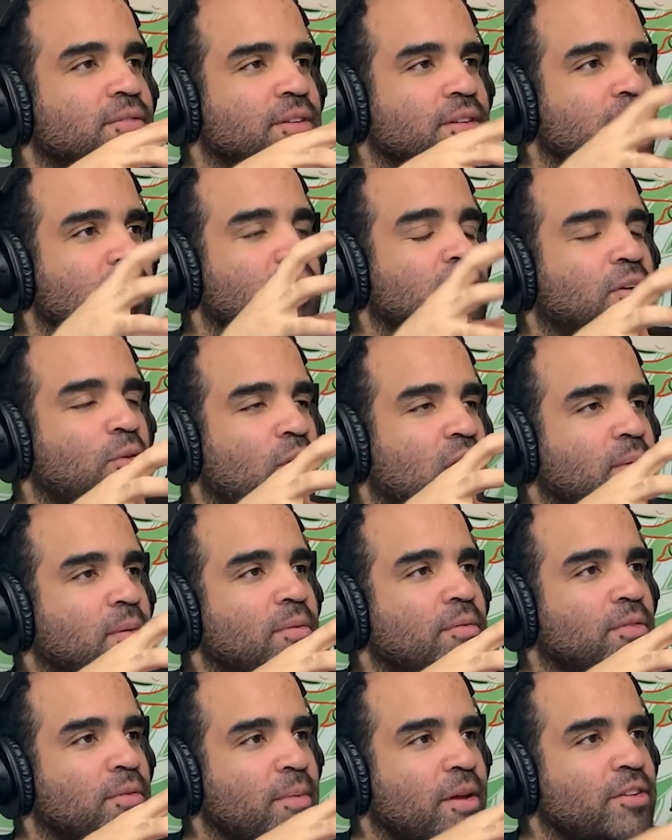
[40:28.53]
take the quantum
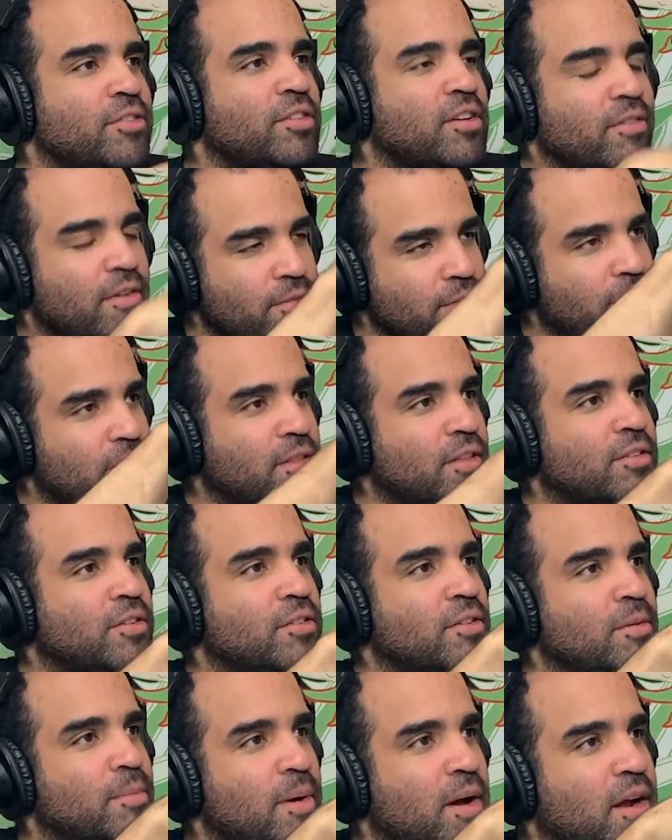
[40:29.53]
information of everything that's in
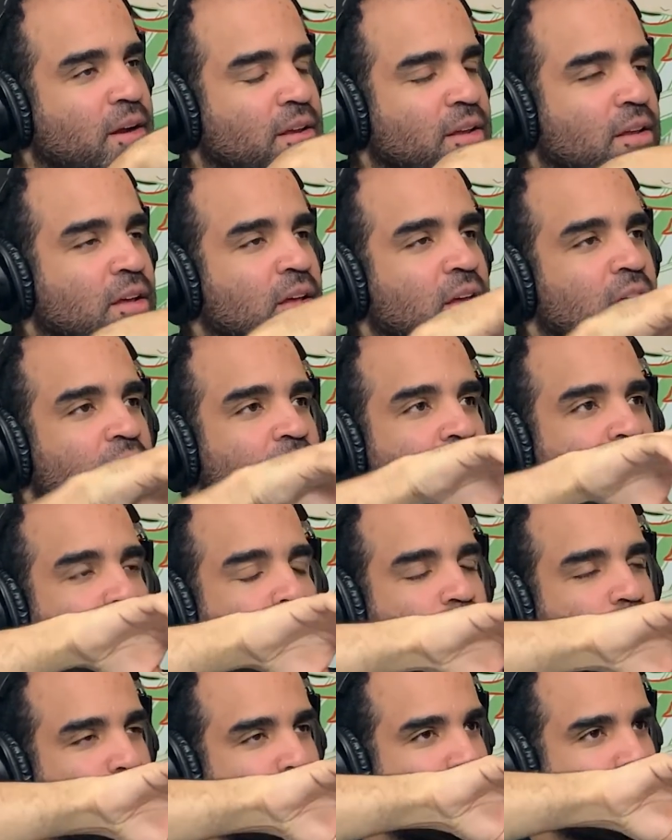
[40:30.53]
your body, you
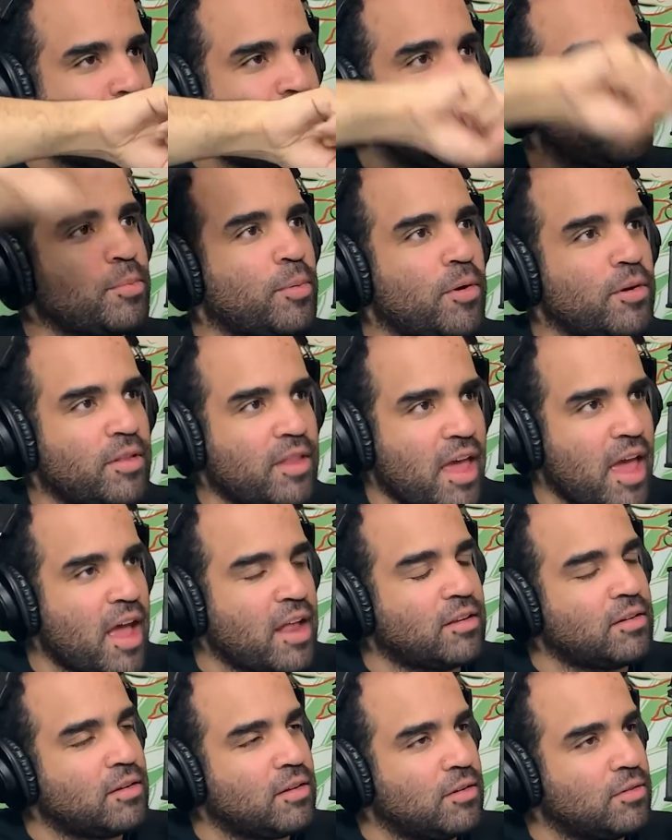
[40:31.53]
transport
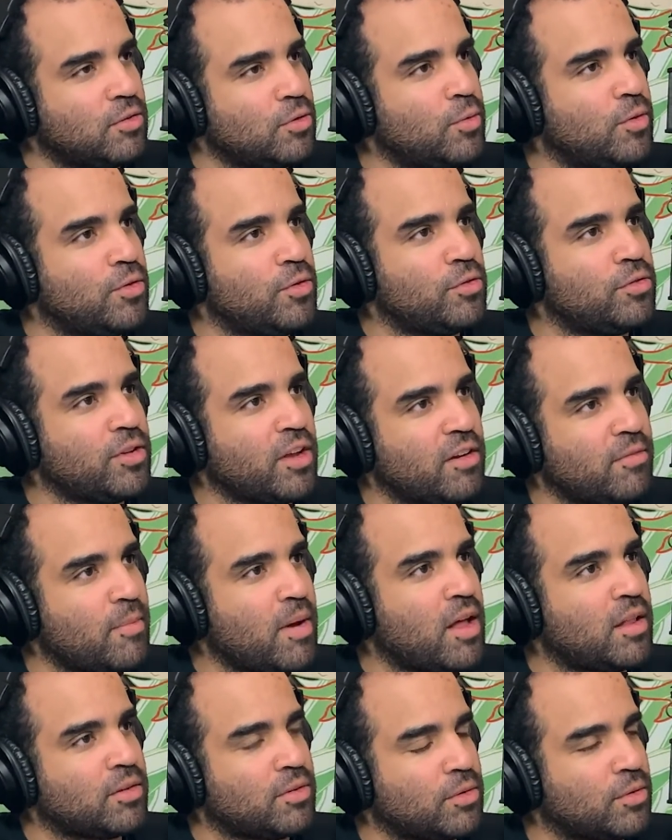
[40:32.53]
that to a new set of
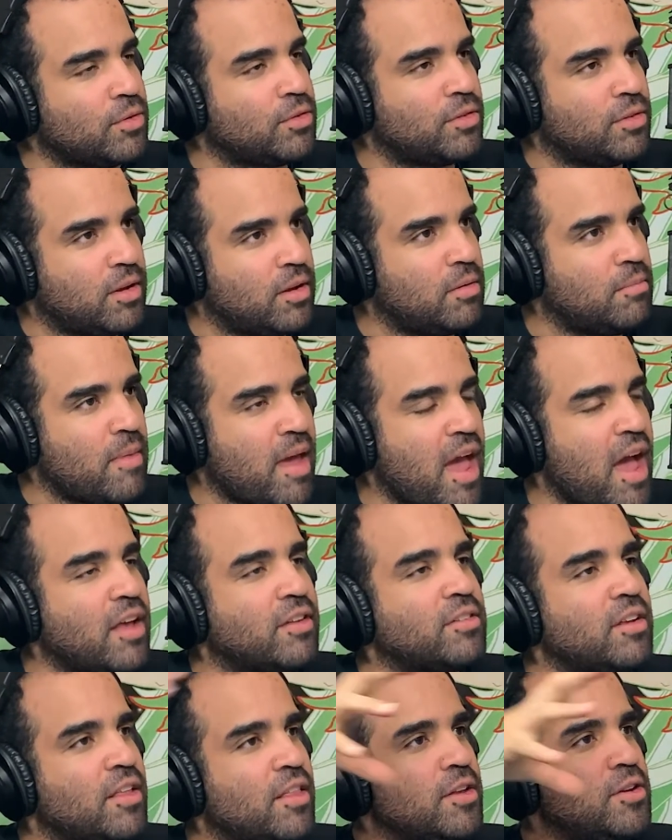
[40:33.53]
molecules in mass,
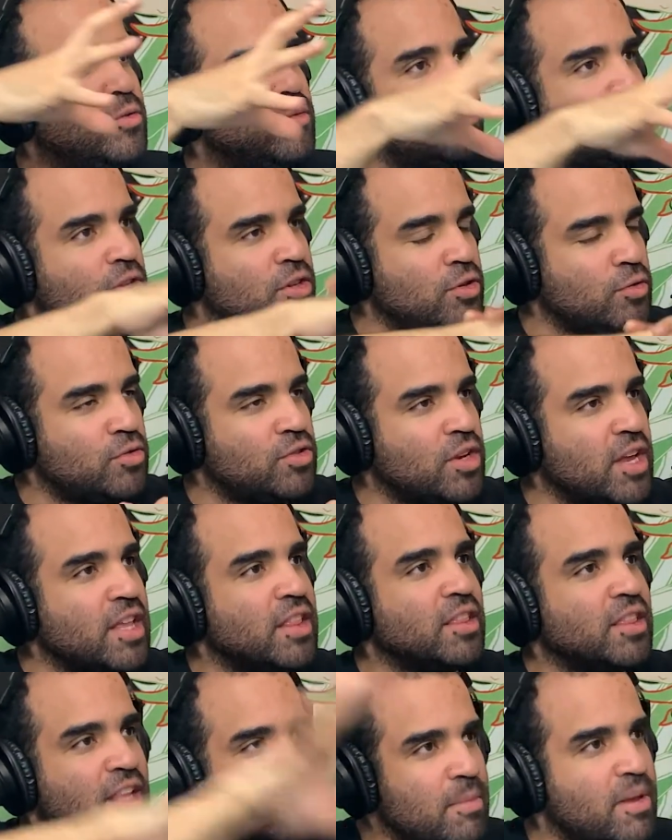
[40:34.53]
and then you
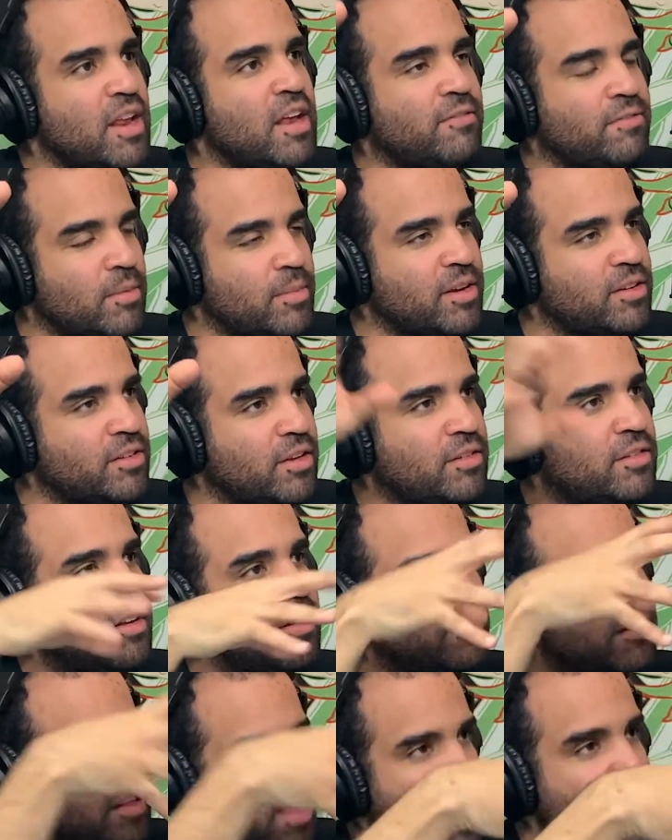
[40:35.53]
eliminate from
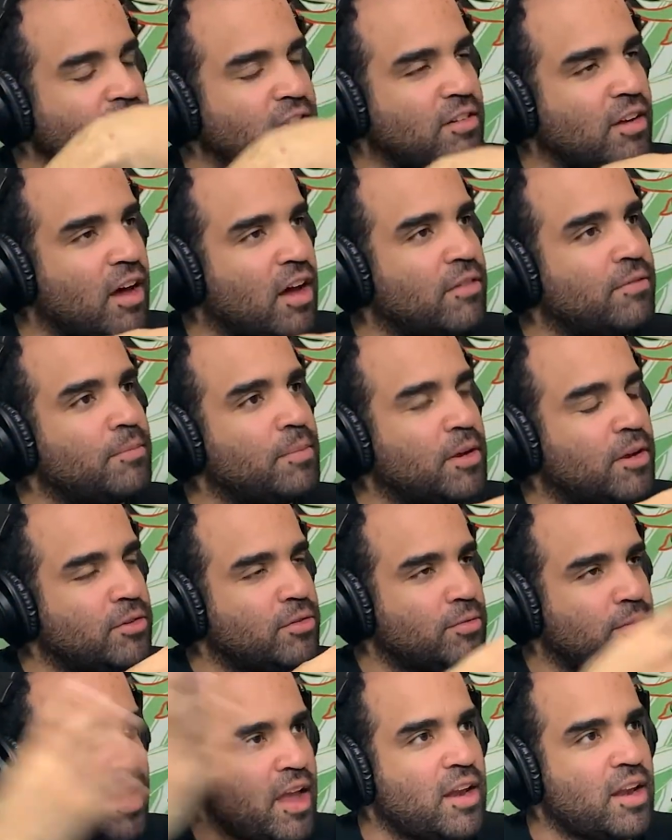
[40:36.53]
existence that stuff because you
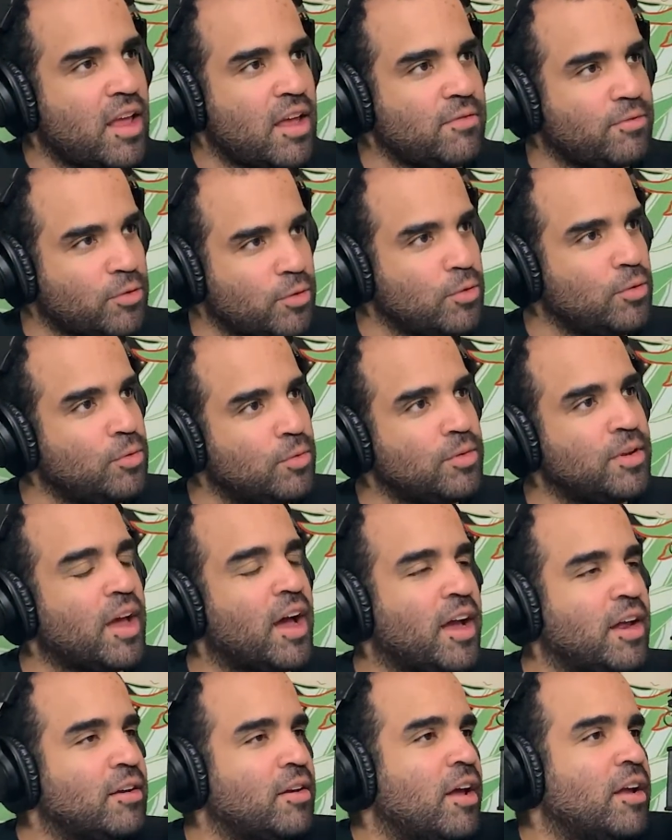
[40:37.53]
can't have two. Yeah,
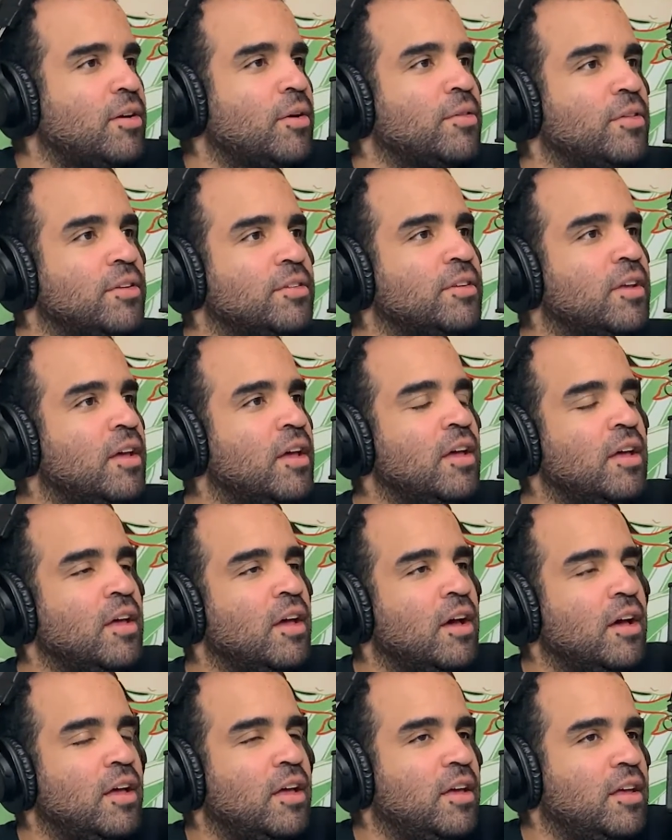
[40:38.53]
I know this.
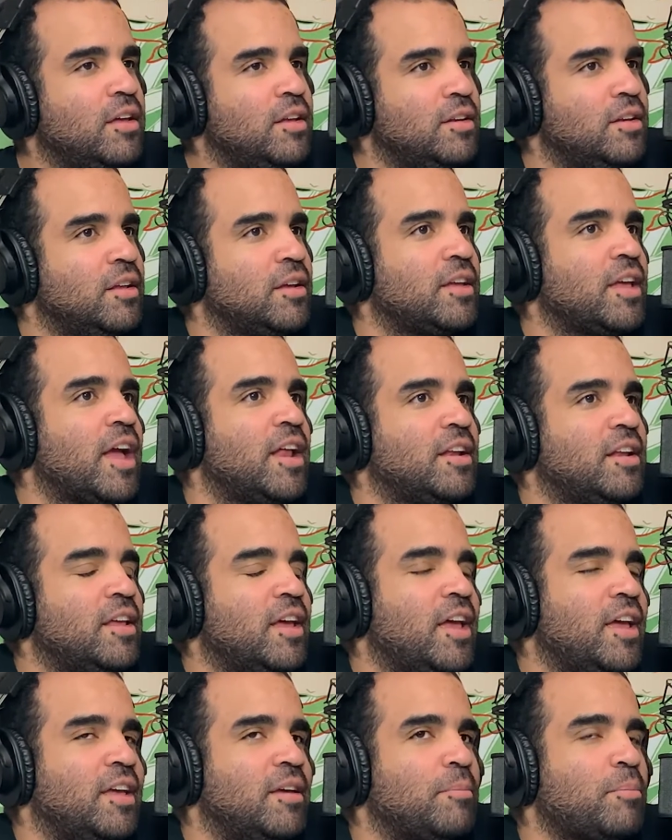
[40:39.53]
Again,
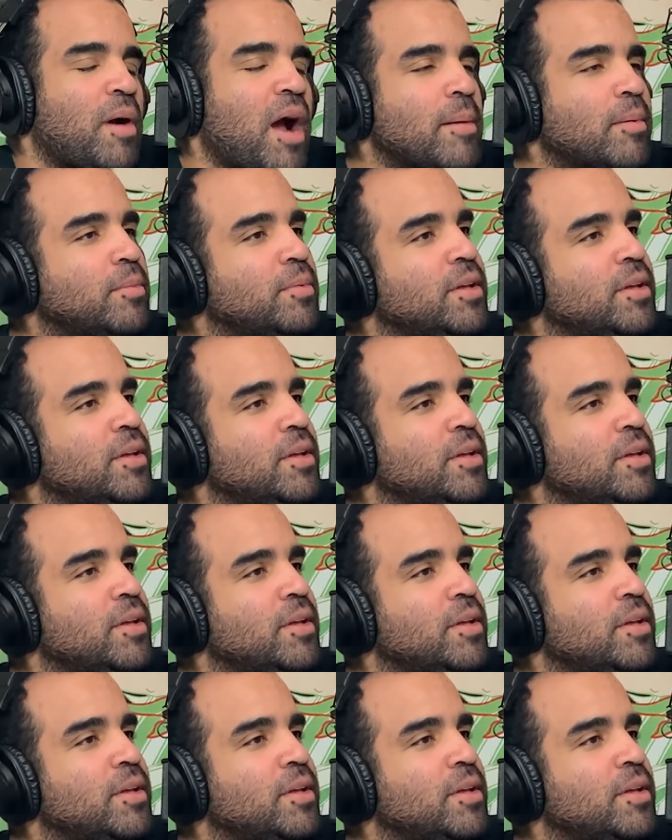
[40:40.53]
probably